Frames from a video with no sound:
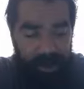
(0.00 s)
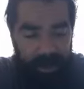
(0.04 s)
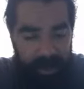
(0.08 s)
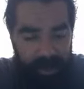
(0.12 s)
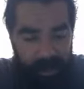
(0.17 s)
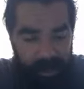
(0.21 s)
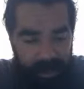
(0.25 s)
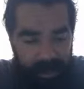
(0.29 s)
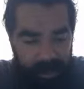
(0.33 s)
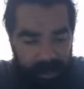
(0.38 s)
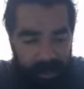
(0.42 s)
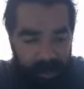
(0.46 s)

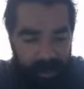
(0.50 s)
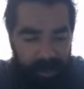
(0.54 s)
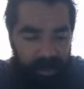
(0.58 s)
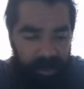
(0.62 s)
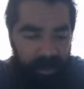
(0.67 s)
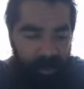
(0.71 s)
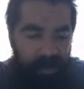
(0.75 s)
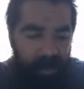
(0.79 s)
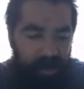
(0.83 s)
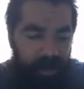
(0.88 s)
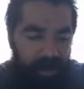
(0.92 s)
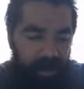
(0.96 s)
immigrant,
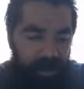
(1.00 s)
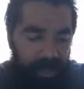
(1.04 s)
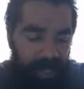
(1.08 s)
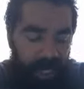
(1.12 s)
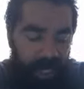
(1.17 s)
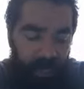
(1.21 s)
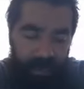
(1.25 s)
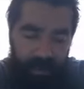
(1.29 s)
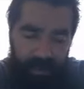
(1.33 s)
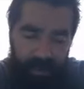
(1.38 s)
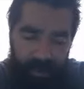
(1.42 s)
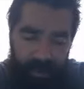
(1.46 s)

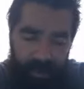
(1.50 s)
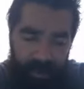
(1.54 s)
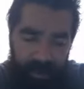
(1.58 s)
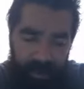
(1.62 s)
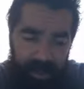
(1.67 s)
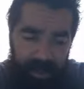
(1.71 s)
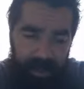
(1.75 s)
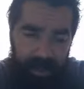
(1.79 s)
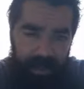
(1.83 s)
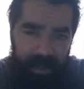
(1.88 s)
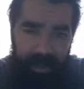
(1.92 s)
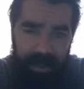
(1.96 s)
child of
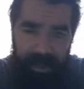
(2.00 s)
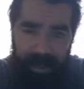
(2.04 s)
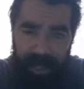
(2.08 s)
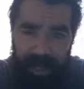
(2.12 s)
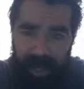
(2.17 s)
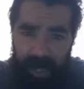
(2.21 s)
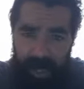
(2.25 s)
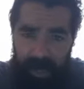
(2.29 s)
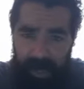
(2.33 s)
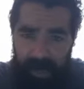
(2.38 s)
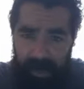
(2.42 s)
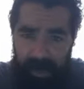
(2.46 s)
immigrants,
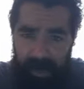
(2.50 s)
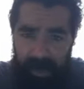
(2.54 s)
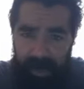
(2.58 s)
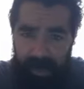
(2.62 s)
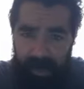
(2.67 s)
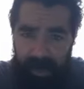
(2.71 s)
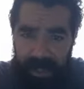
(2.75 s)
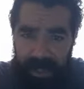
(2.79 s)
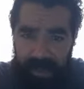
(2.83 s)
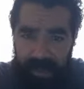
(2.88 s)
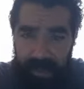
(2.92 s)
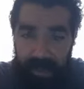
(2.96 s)
Chicago,
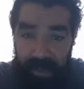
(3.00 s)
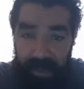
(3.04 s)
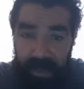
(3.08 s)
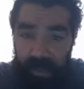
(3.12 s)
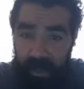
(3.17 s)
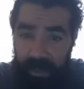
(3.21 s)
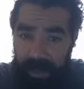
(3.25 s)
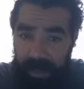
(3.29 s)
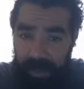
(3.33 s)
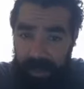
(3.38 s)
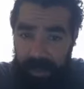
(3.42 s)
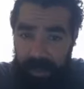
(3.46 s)
comes out to
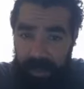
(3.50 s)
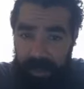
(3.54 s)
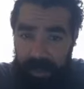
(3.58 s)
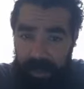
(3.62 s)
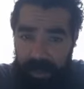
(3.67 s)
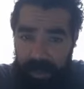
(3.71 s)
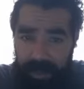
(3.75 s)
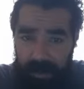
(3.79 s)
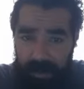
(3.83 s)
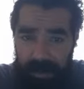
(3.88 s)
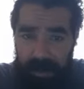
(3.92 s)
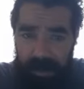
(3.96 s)
USC,
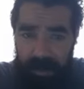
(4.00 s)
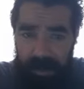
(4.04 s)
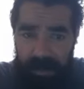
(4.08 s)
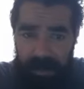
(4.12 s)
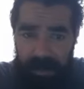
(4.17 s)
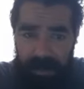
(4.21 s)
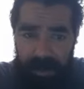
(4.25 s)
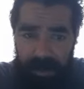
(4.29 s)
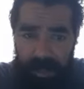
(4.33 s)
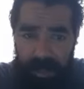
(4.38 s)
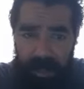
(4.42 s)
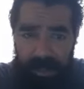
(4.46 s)
so he
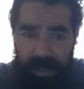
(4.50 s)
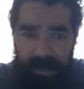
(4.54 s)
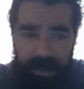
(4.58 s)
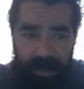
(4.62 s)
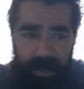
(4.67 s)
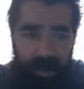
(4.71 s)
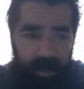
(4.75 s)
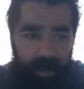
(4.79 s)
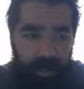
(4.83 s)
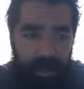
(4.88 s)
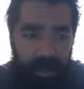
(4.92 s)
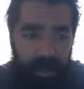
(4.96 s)
studied
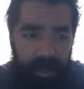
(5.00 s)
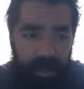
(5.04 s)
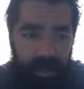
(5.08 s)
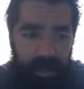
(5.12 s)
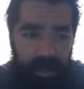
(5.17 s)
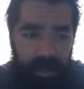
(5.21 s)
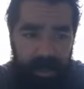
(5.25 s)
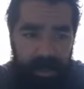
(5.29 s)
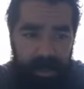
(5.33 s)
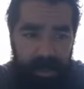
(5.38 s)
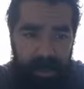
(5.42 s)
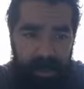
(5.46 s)
really well, I
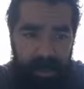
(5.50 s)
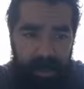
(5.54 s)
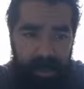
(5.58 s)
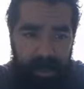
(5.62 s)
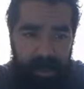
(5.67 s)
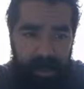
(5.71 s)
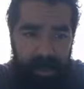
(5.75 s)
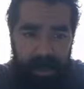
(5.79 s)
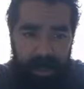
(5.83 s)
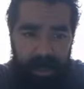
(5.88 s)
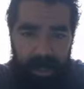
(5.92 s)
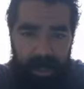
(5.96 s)
guess,
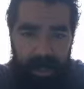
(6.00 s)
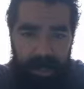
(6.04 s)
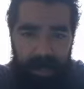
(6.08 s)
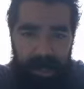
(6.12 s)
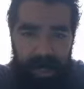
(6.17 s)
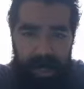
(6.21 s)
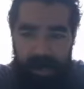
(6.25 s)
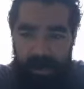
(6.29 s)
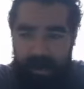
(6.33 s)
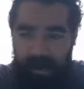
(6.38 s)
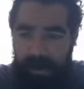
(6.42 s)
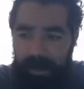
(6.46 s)
and they
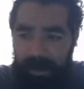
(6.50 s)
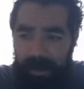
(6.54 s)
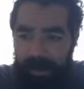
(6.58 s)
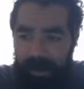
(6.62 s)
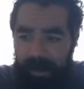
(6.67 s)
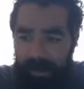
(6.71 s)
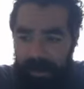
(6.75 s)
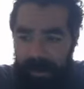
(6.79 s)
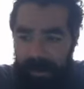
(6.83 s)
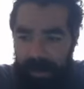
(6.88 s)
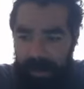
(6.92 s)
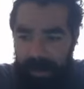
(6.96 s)
gather up these
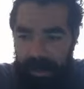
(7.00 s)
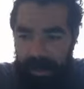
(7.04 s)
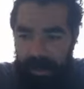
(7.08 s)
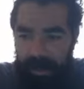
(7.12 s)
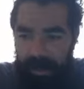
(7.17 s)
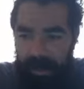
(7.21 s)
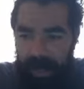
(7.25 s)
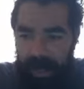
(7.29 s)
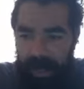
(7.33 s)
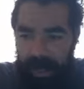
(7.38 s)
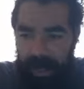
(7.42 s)
stories.